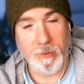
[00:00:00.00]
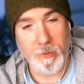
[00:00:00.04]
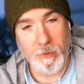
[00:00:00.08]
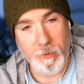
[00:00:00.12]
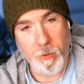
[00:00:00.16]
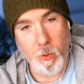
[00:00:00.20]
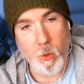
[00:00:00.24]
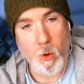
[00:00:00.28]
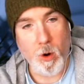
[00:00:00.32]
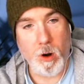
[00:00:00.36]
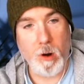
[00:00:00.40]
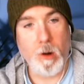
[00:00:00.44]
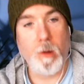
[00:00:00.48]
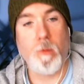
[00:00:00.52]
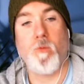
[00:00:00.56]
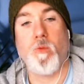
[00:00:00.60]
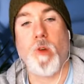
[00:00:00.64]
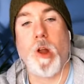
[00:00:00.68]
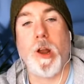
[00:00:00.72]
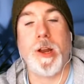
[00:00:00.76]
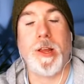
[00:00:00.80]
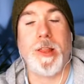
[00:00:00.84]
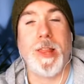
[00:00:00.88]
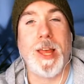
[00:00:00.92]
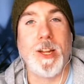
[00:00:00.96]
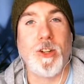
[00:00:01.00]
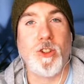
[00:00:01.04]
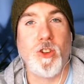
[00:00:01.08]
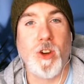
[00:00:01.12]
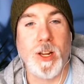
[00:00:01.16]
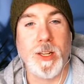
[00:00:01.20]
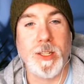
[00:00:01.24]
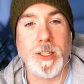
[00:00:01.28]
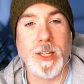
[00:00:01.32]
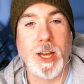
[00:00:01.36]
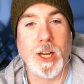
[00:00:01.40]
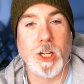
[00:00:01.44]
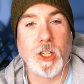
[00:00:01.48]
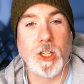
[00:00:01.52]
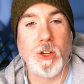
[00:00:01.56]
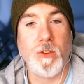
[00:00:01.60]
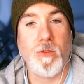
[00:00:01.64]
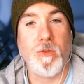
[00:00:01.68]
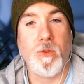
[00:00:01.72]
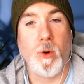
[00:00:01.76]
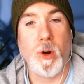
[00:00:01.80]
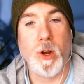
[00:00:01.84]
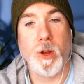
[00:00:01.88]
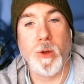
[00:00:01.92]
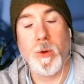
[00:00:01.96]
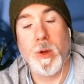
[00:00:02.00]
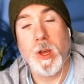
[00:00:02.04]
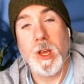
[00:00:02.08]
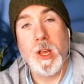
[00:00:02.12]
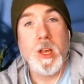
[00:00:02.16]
for running that transaction for you.